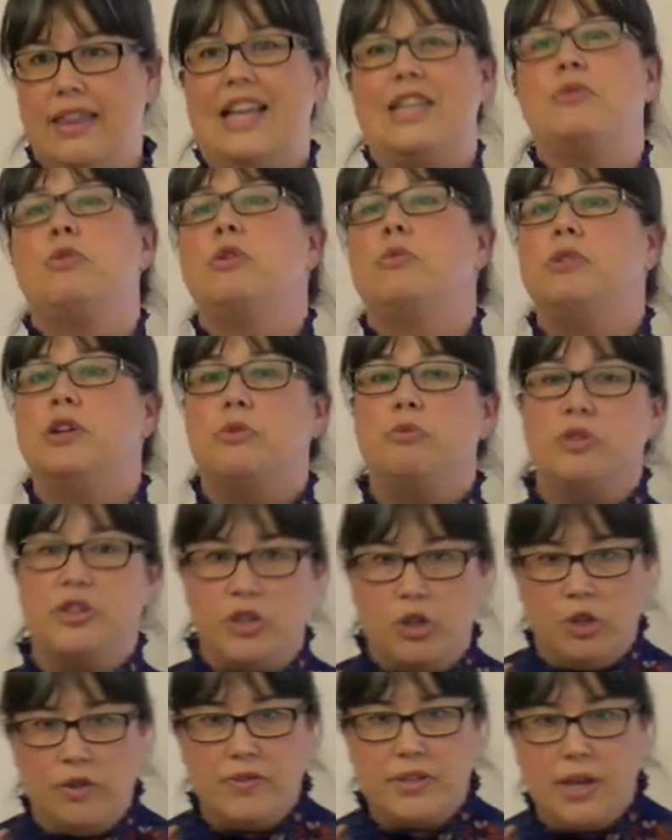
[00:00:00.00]
That's where the word
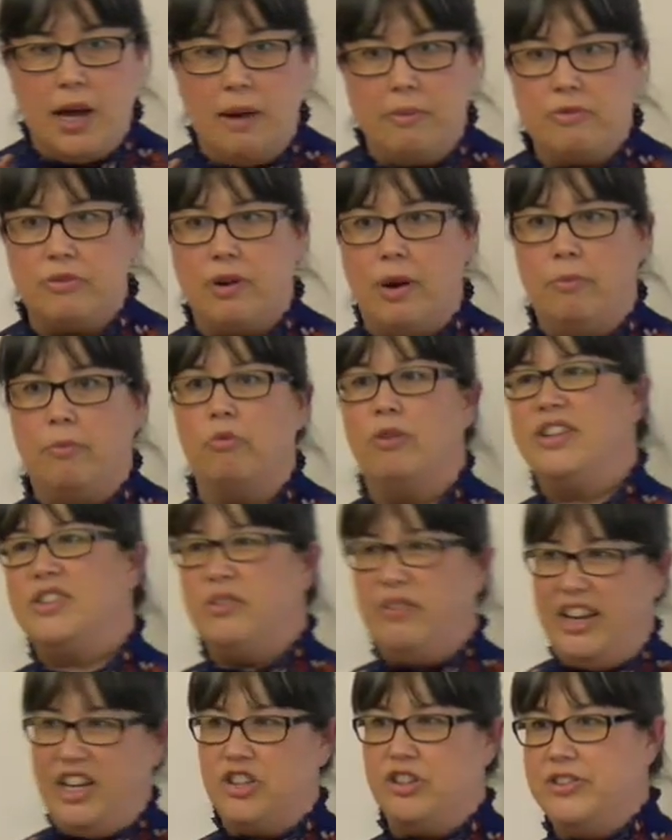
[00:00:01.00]
reserves come from.
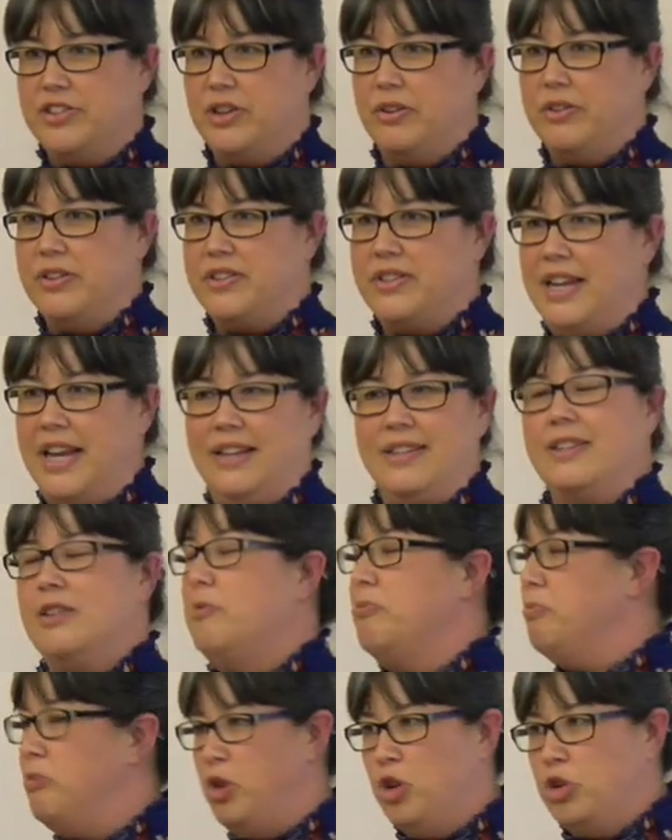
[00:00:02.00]
Reservations are in the states.
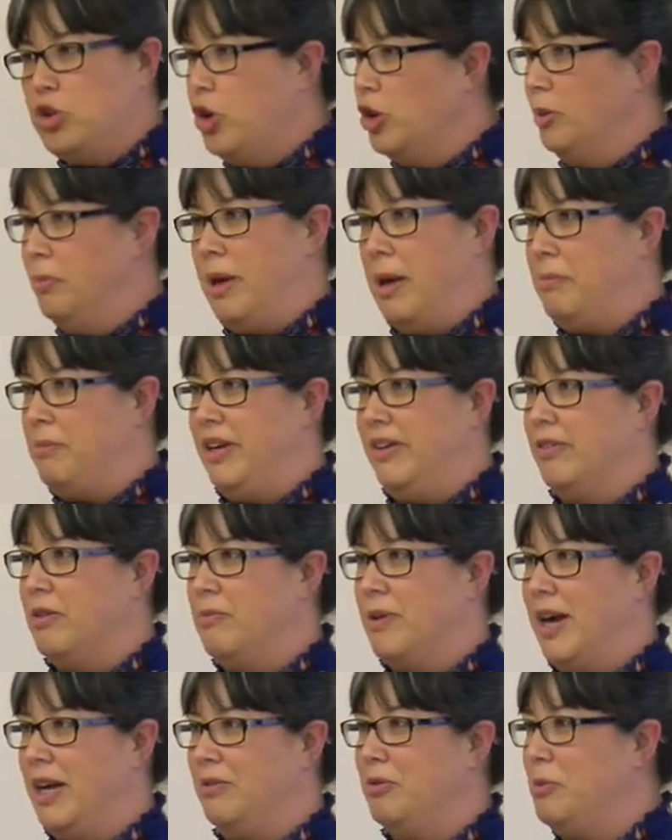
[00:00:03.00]
Total pet peeve of
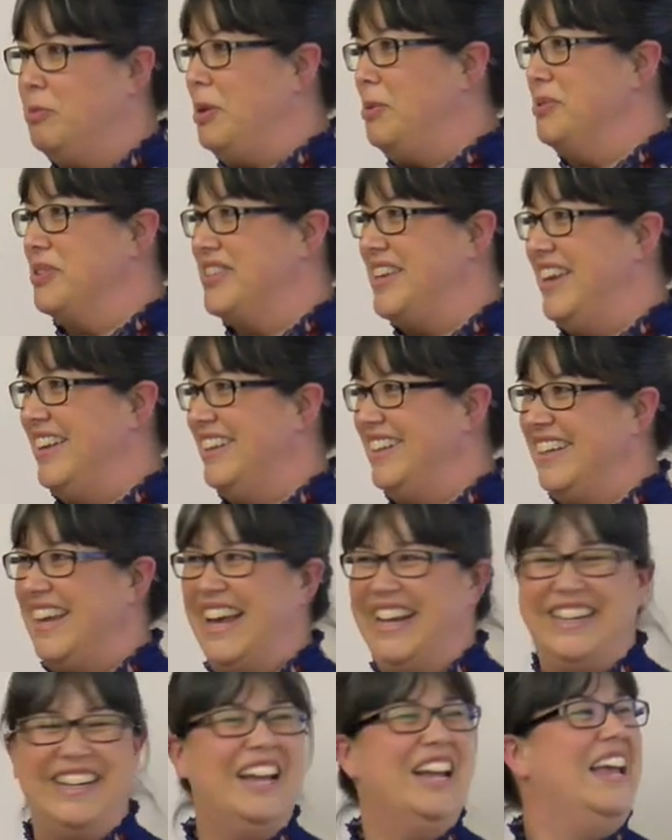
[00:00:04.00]
mine when people say it in
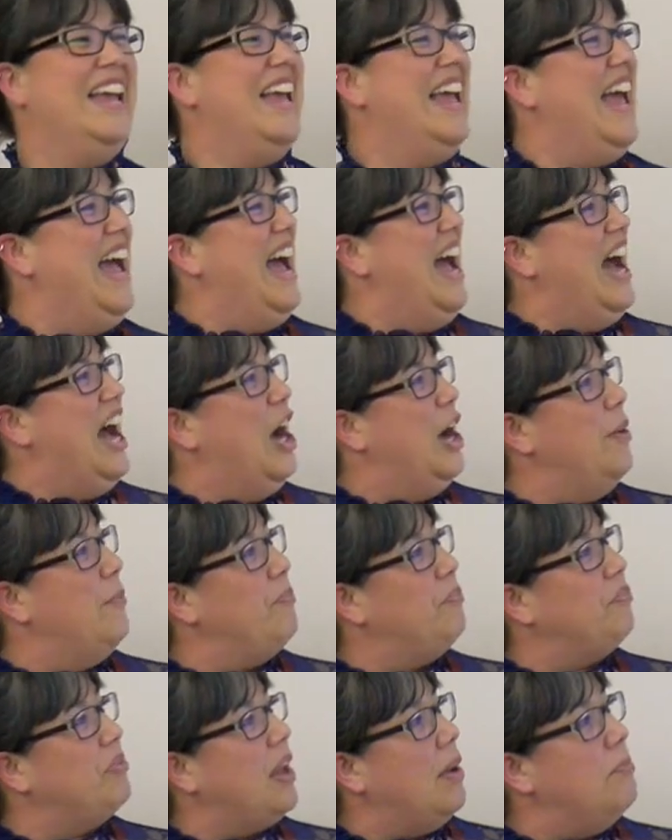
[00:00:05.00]
Canada.
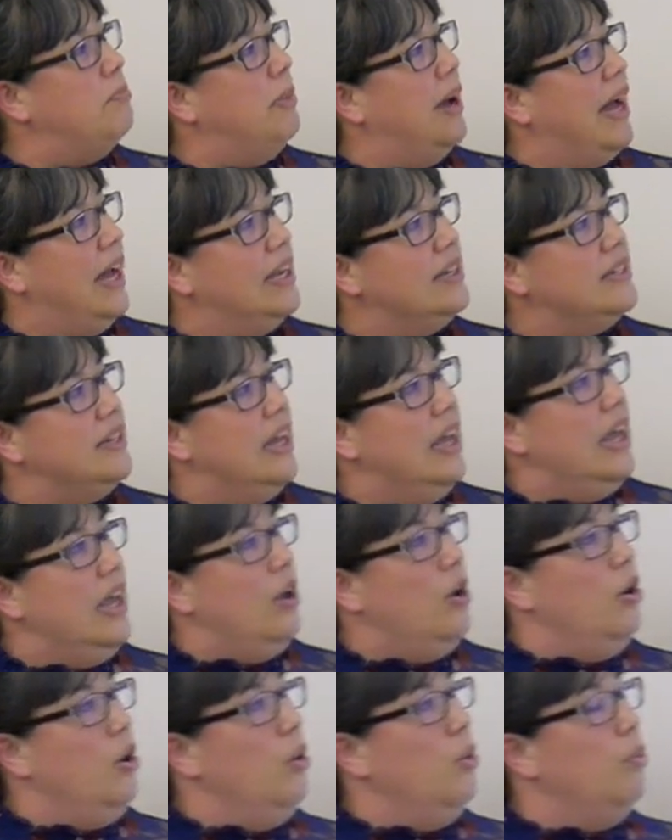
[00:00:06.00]
Um, but
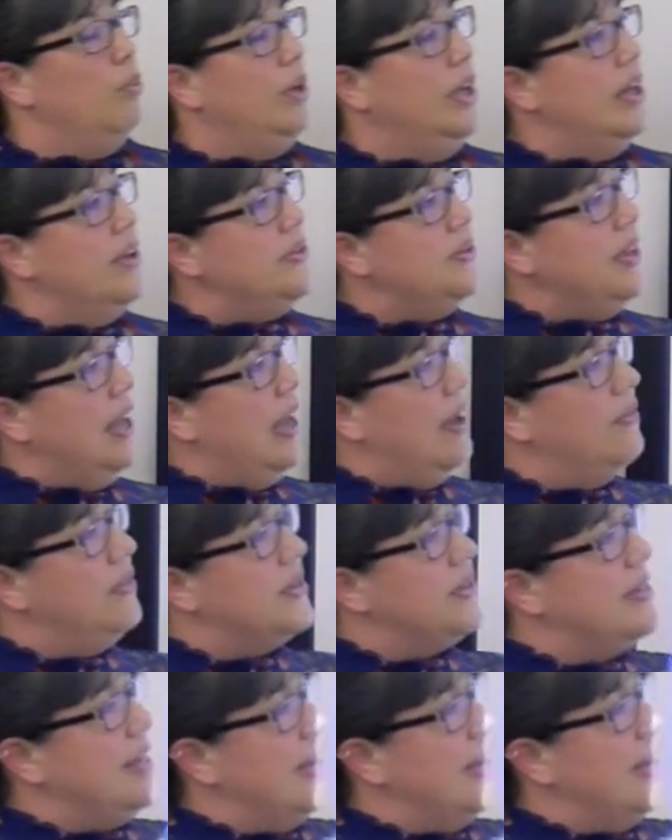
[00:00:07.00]
we also have this